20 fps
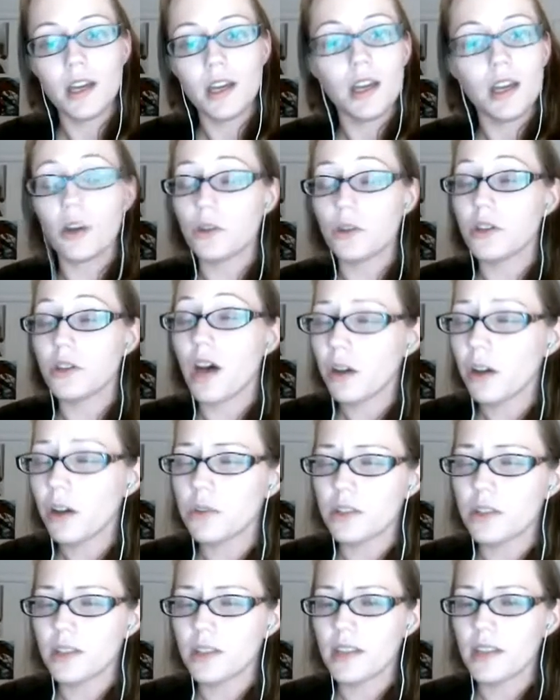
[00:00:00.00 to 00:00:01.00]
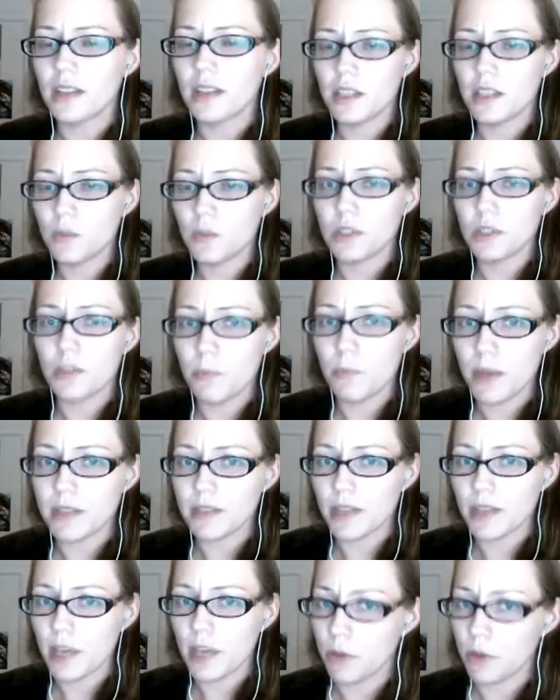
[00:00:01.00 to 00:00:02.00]
Kotaku just said this was the
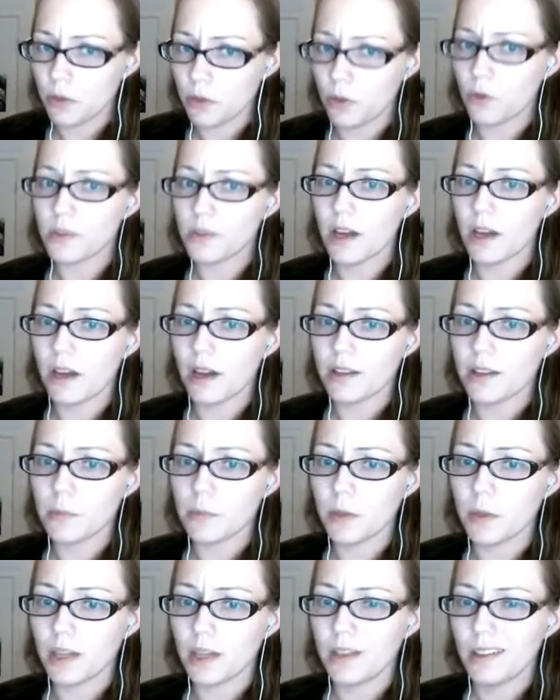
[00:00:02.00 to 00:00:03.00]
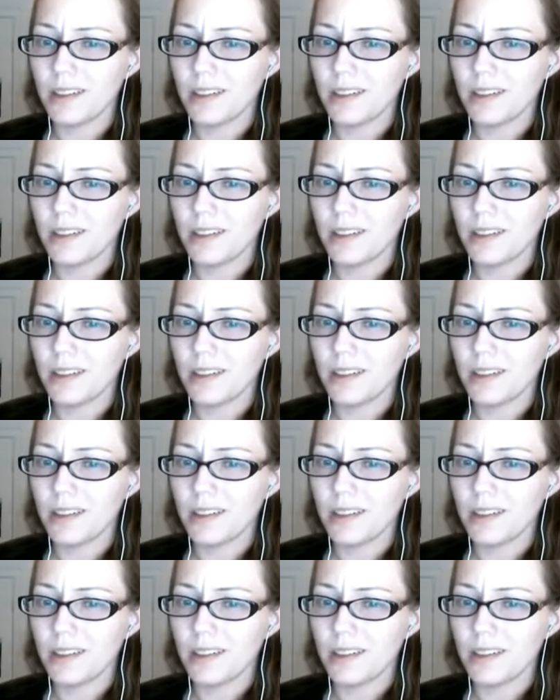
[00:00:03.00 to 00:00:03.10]
best Game of Thrones cosplay.